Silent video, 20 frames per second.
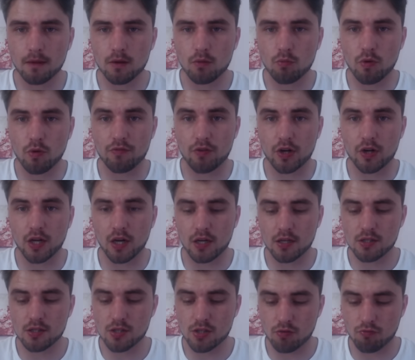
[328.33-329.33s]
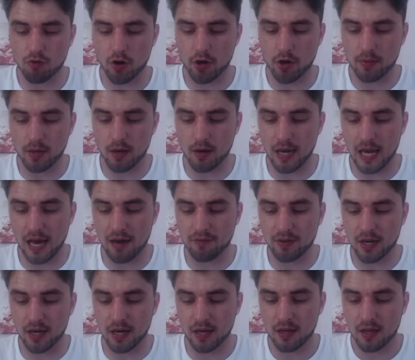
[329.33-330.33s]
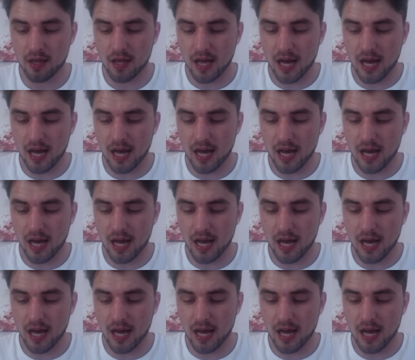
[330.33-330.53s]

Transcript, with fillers: with regards to Romeo Lavia.